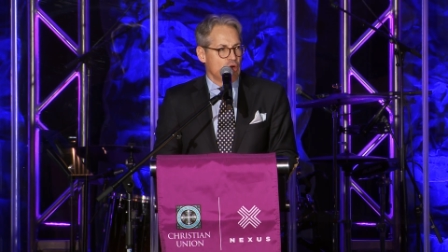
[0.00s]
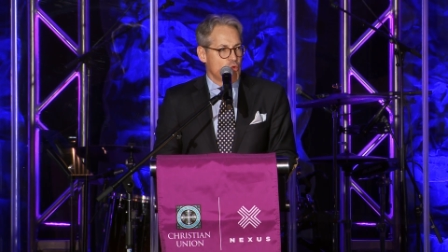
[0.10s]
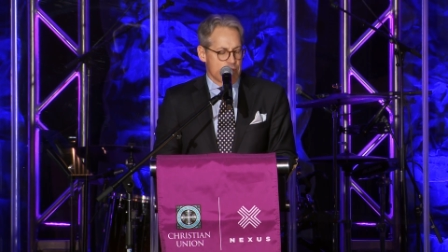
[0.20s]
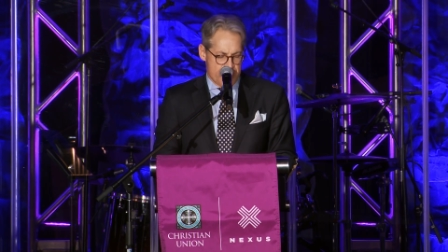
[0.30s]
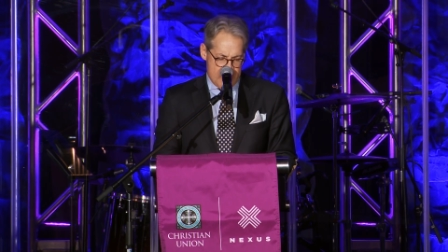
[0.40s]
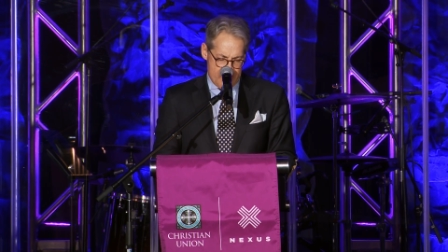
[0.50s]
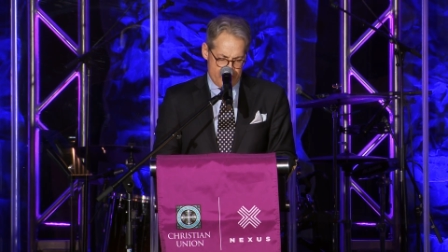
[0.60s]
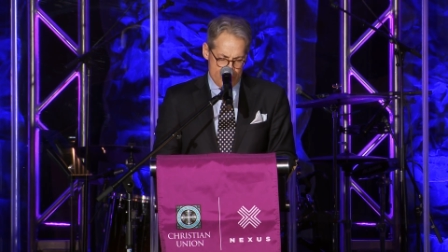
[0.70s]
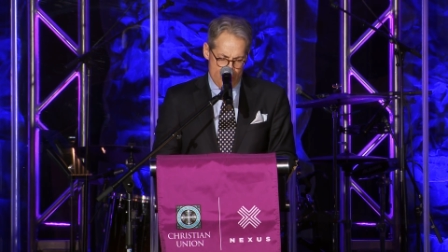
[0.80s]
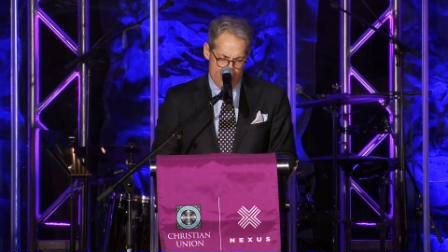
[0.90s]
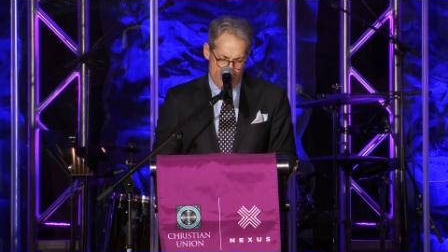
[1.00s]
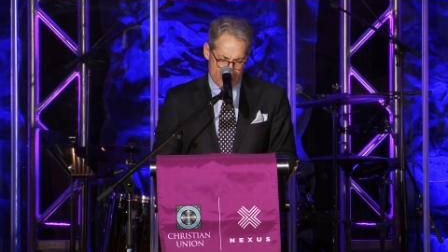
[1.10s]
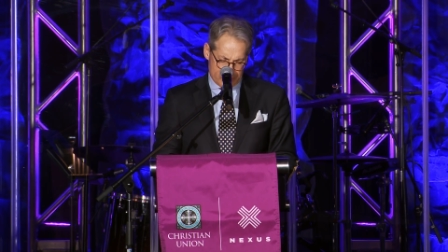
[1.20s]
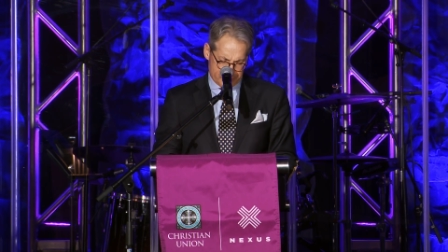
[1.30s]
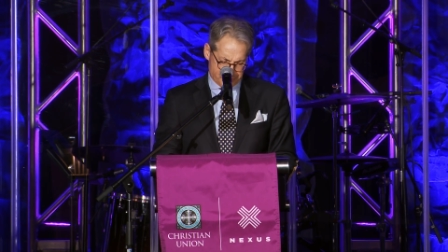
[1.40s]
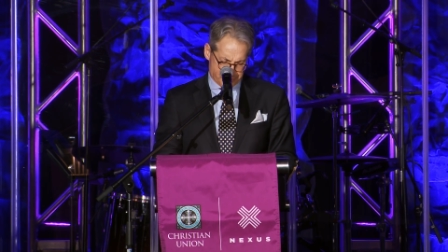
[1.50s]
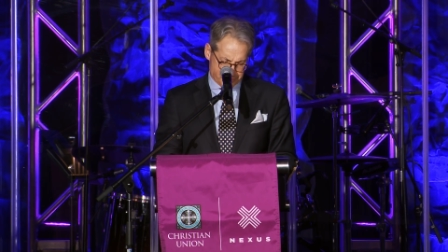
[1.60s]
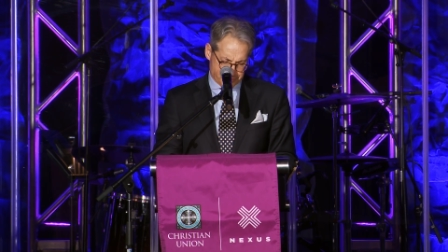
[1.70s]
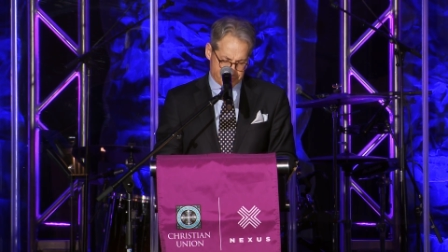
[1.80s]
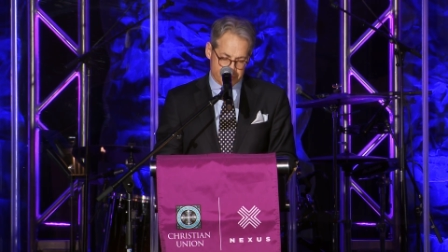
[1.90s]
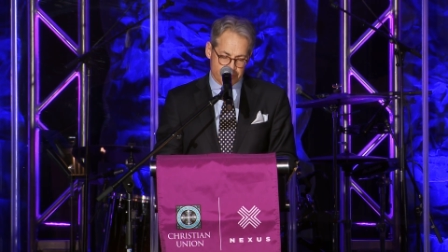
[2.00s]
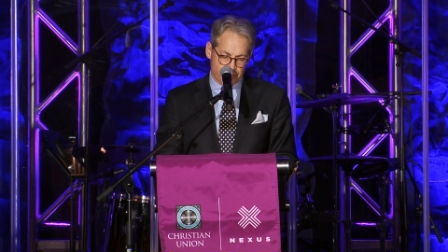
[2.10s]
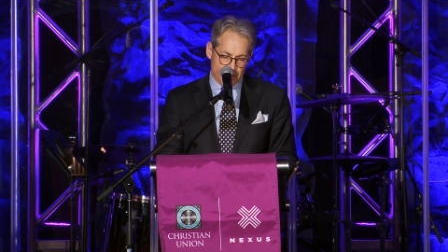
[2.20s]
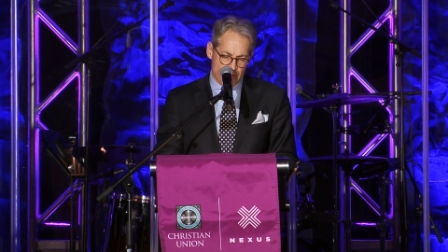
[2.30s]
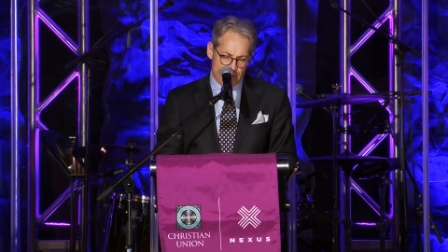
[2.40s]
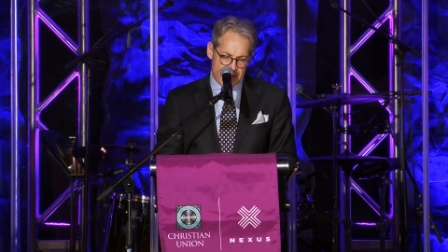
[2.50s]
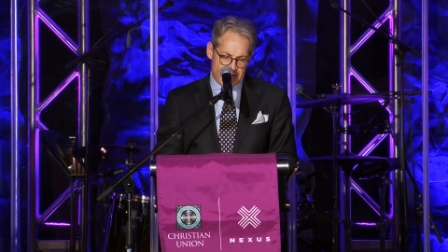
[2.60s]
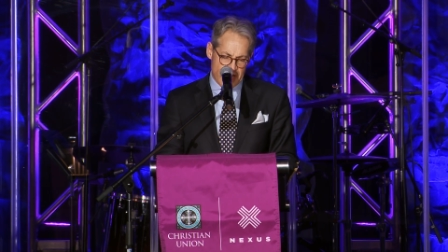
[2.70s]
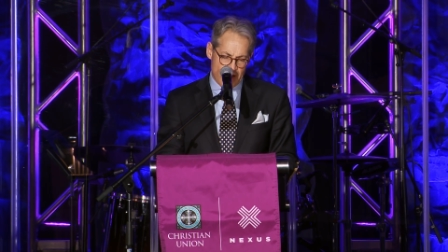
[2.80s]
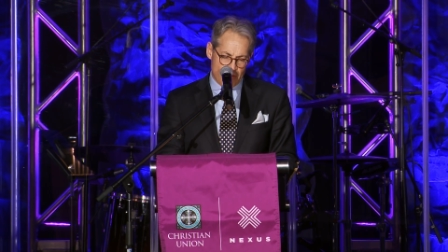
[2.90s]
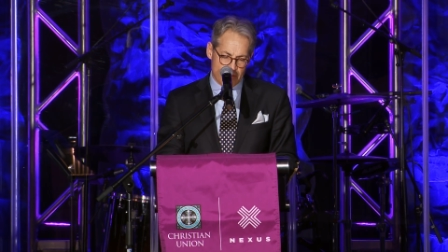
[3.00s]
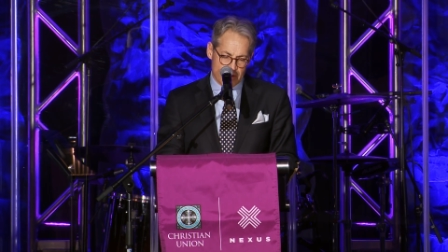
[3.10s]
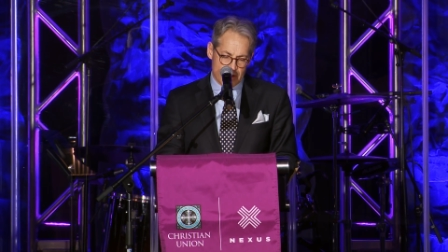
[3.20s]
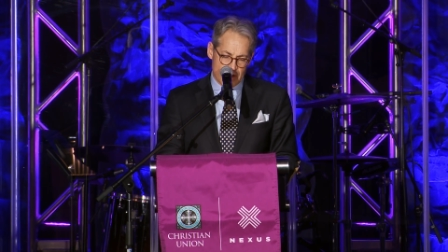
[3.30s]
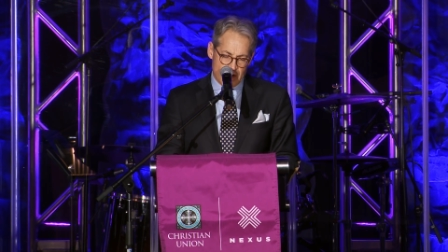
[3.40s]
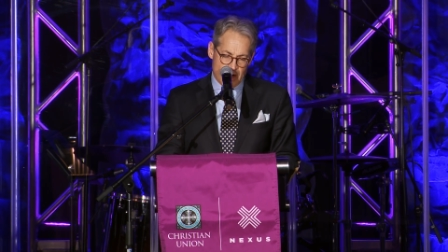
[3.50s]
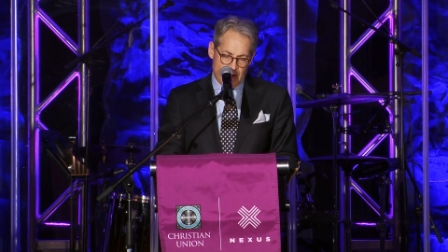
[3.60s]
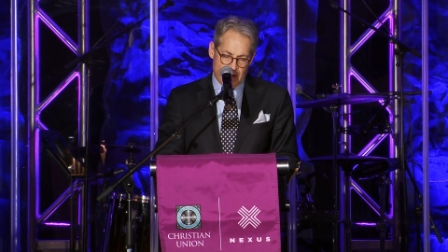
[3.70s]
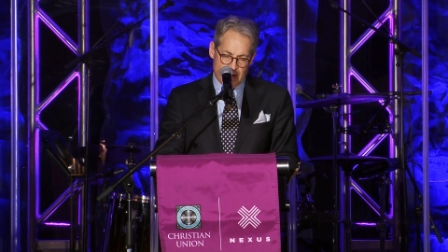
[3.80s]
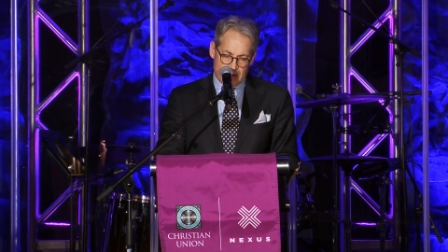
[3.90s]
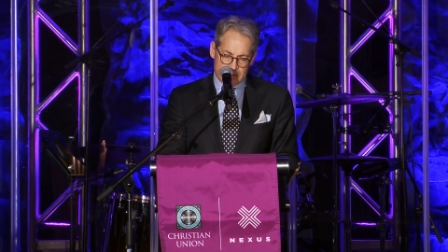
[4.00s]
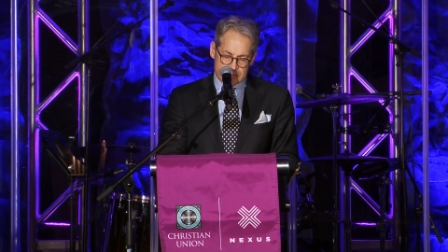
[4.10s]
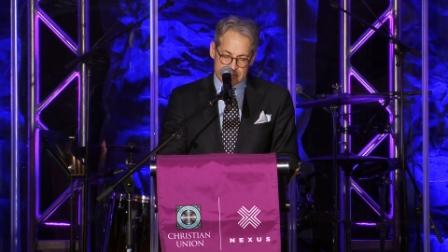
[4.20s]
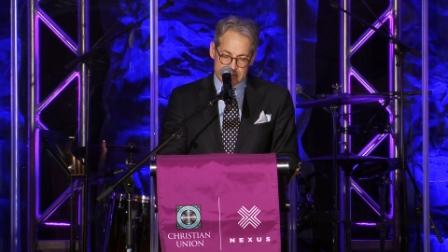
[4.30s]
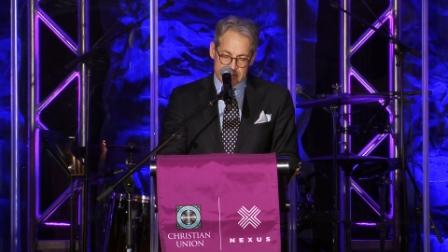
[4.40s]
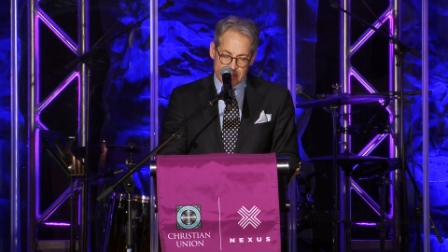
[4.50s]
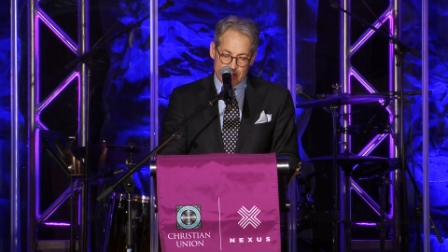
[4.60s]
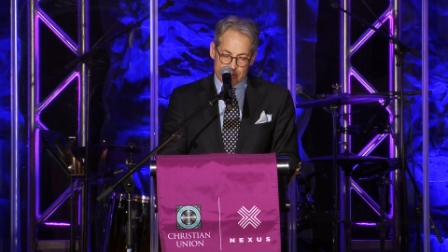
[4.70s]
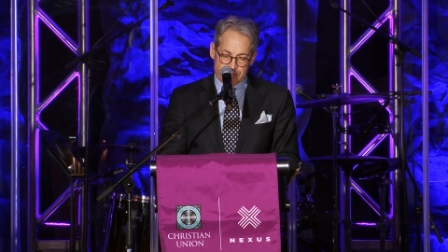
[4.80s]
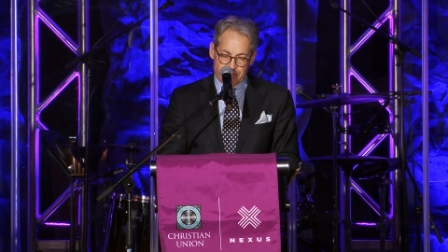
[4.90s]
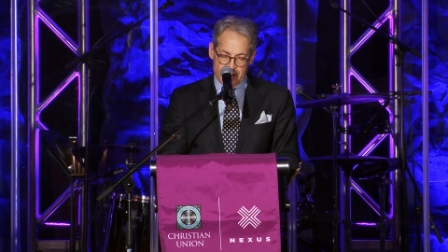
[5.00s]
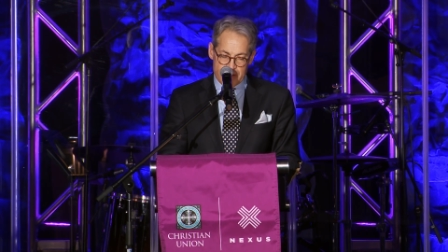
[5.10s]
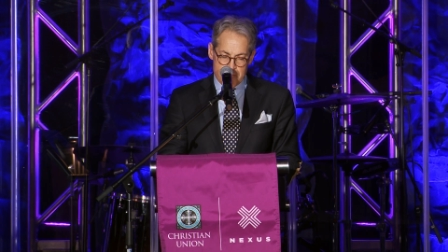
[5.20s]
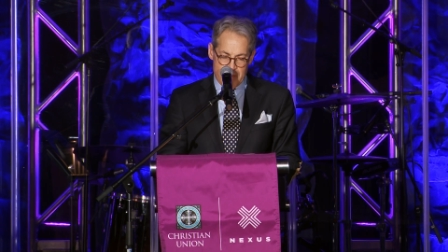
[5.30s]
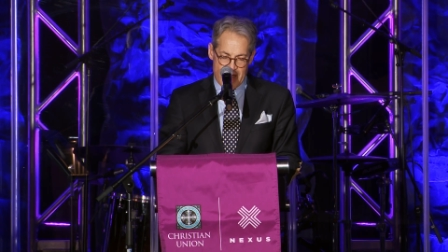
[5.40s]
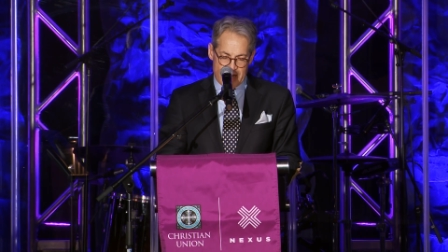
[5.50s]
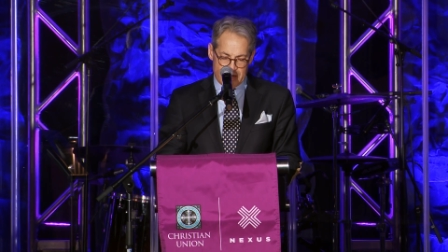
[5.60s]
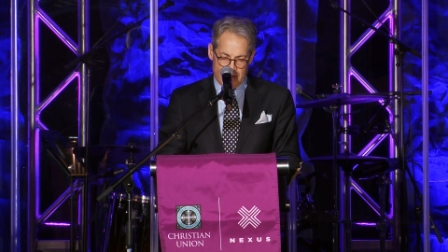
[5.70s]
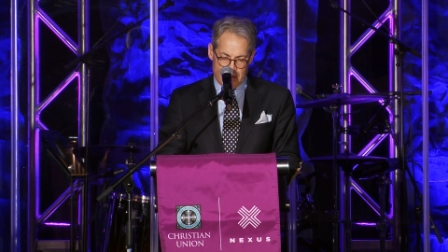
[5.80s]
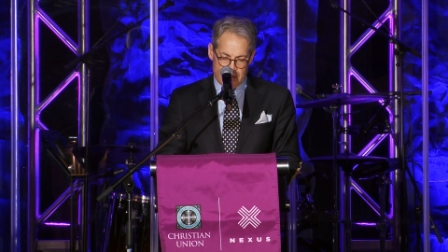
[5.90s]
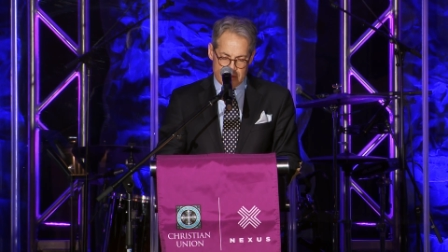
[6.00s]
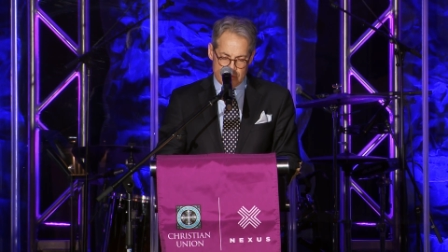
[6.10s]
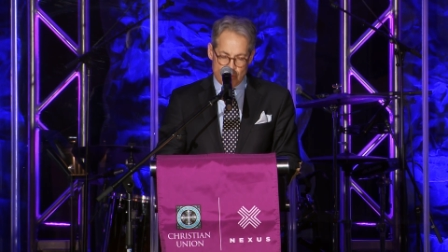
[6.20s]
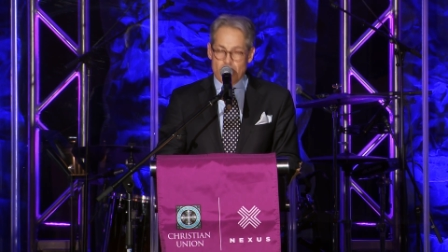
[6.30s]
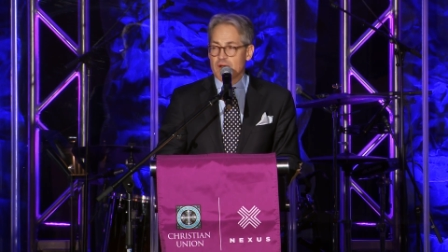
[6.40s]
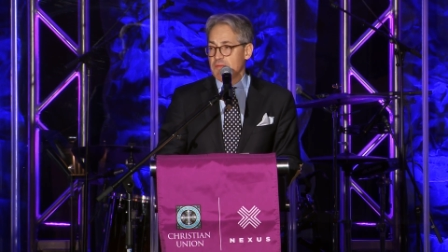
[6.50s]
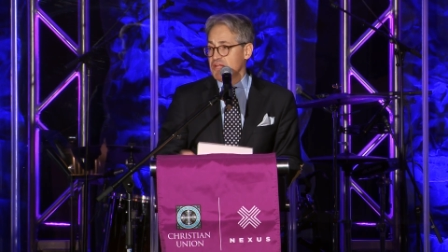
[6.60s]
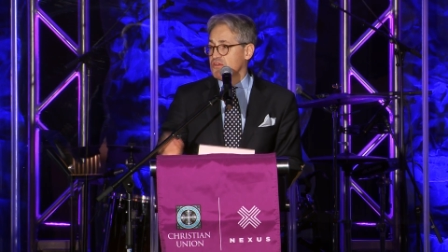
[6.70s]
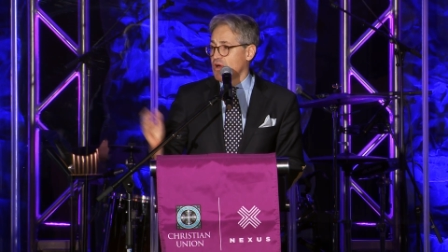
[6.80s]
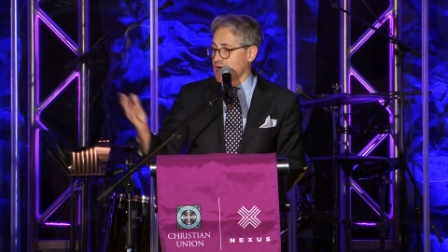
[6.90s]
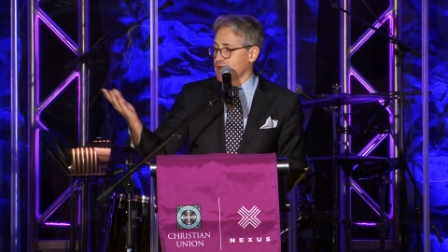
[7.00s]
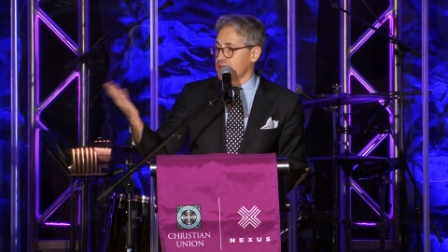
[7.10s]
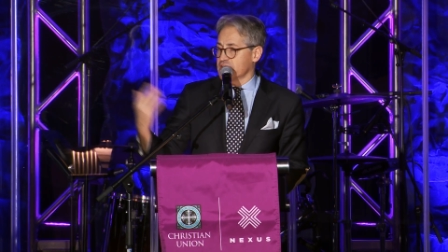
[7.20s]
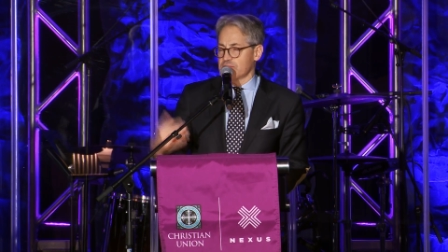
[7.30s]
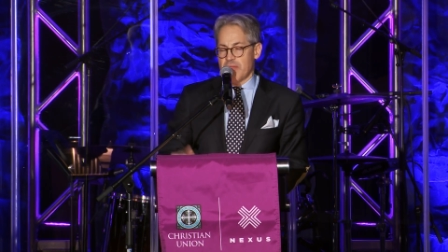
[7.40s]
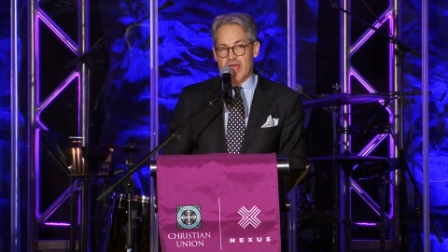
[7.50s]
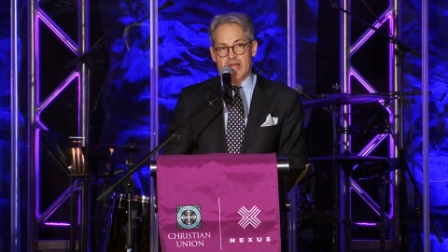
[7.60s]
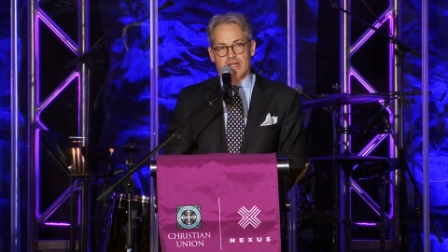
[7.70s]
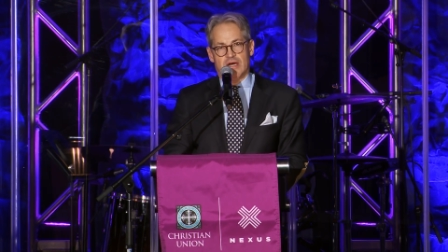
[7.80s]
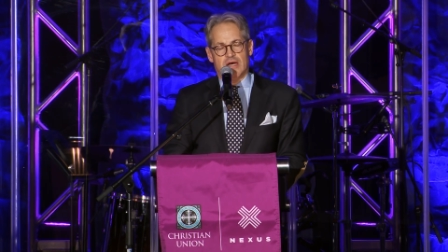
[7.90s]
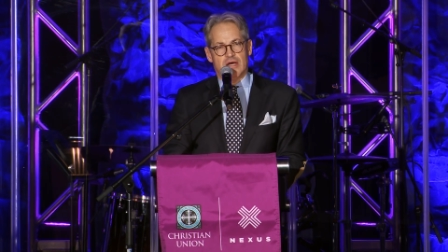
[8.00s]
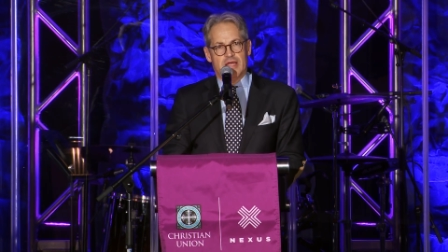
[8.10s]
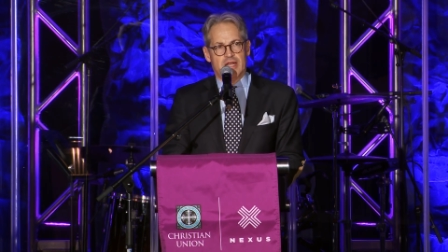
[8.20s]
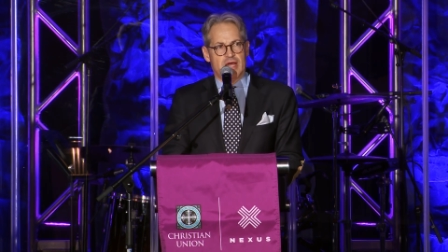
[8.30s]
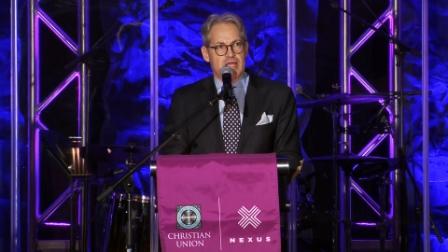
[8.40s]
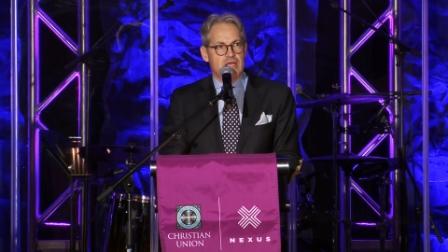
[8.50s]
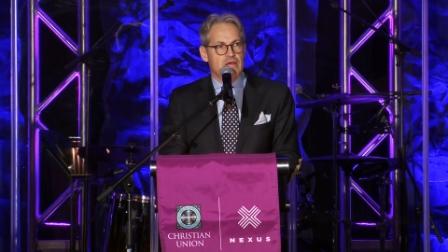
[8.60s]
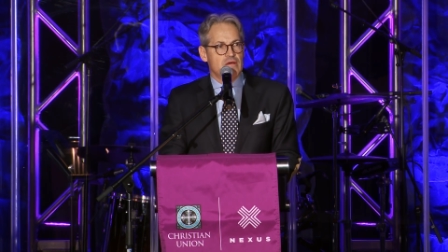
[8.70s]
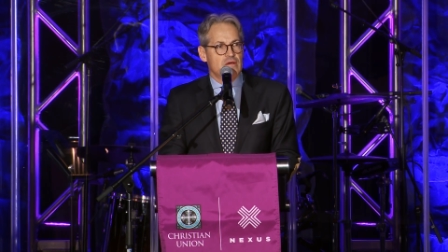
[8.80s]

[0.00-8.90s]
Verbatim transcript: where many of you are right now. Uh, you know, it's funny, Matt uh, wanted me to talk on this, Matt, uh, and I